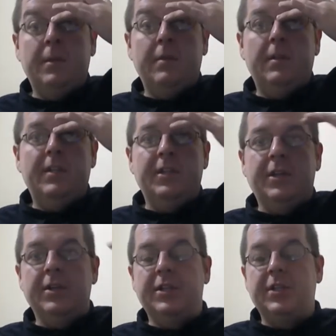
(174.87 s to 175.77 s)
It's a
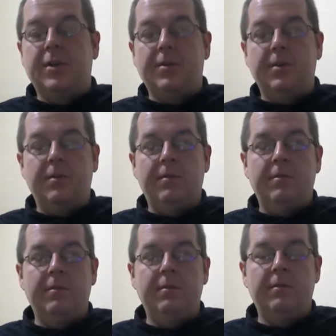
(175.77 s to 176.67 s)
good southern
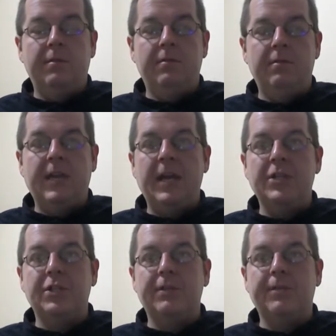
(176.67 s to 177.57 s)

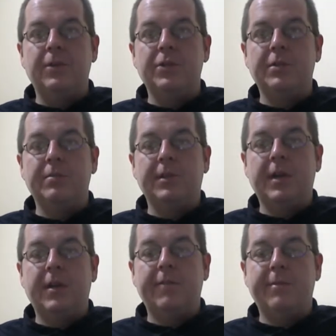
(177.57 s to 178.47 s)
Cajun fusion
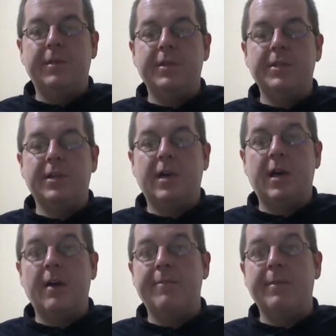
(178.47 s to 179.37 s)
kind of place.
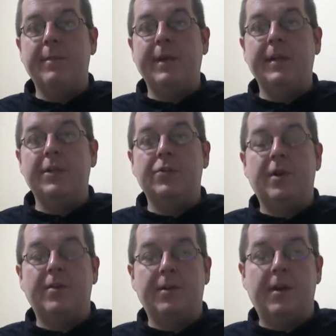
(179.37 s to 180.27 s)
I've been meaning to
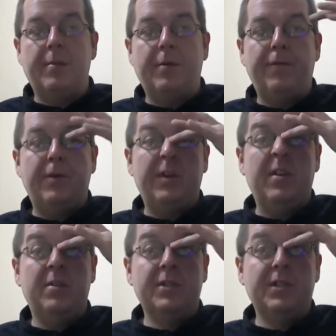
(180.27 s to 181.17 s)
try their gumbo for years.